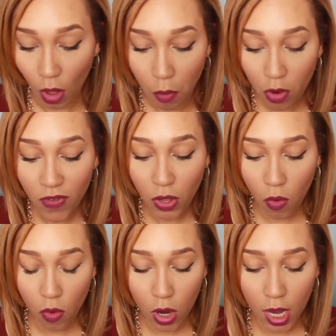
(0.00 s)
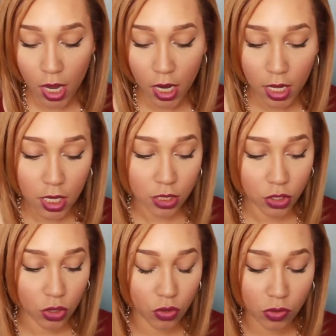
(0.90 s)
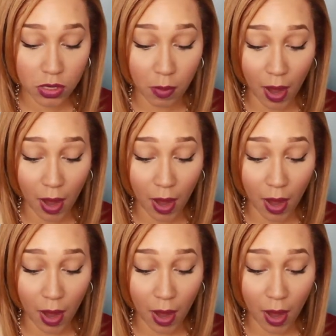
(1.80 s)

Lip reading: moving on to some